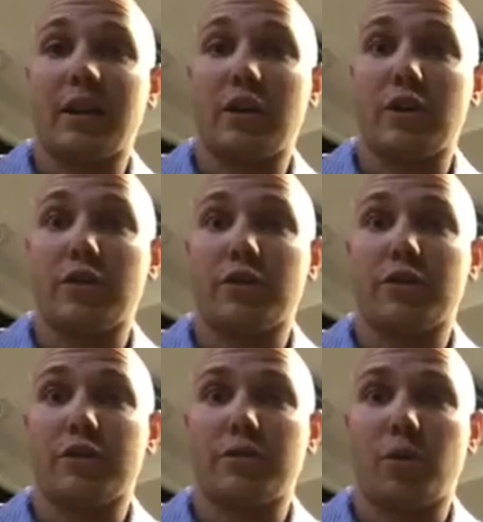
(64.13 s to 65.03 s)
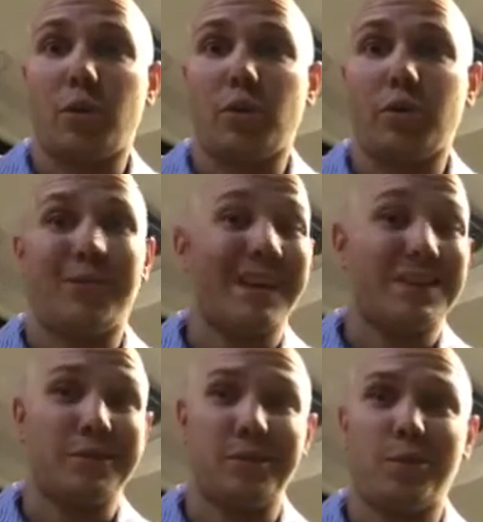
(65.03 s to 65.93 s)
a year or two old. The
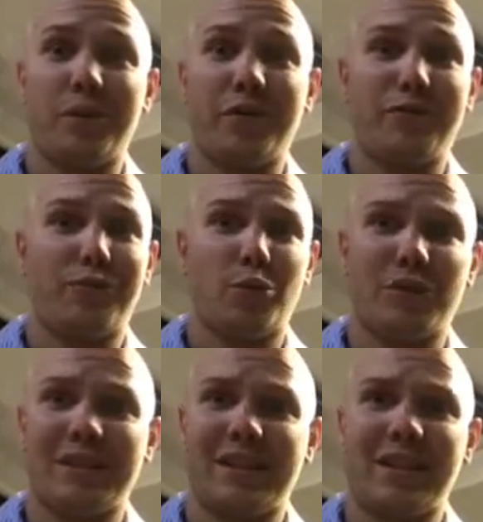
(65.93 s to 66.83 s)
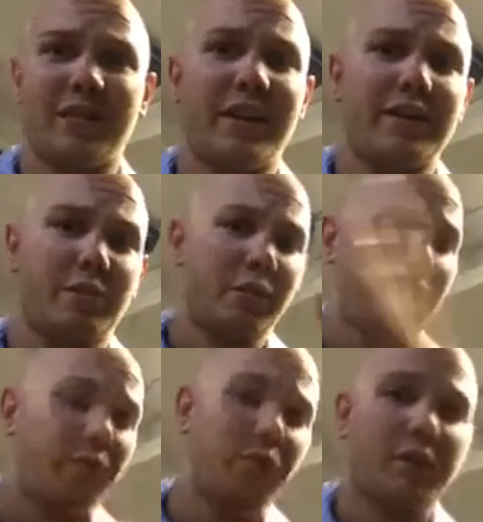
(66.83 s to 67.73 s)
bike's a 2014, late
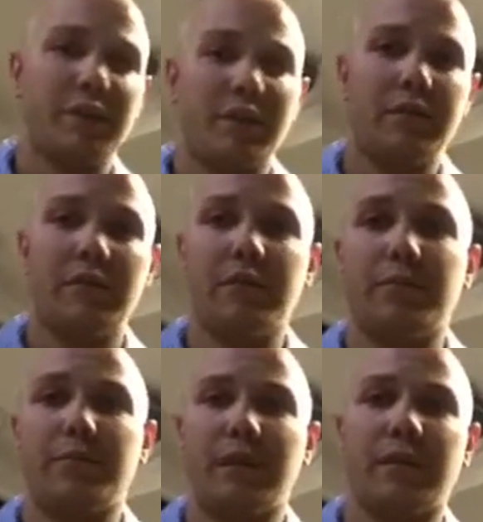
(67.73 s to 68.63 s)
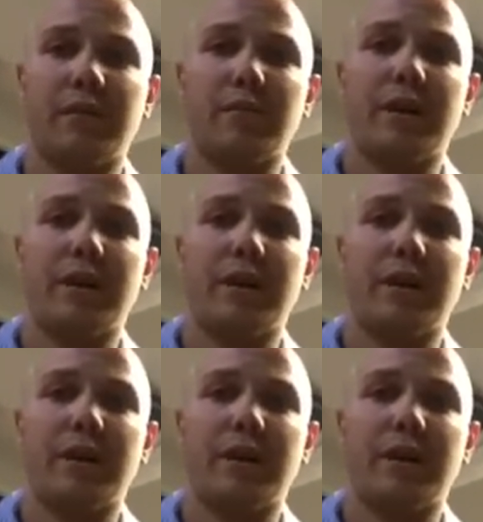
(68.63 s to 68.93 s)
2014, but I think the